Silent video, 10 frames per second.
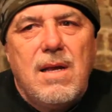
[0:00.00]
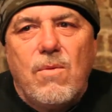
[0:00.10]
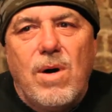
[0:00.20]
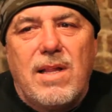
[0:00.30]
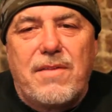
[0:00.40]

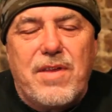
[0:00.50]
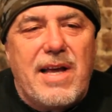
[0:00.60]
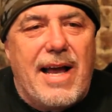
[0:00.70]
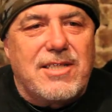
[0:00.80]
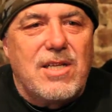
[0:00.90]
Well, I
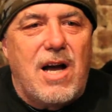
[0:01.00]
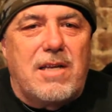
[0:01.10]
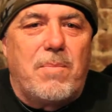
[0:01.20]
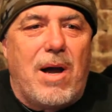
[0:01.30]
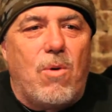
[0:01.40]
think actually
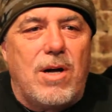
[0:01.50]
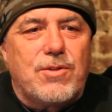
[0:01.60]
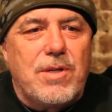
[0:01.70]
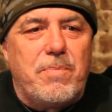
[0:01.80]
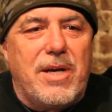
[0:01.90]
Occupy Wall
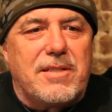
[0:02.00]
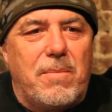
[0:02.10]
Street picked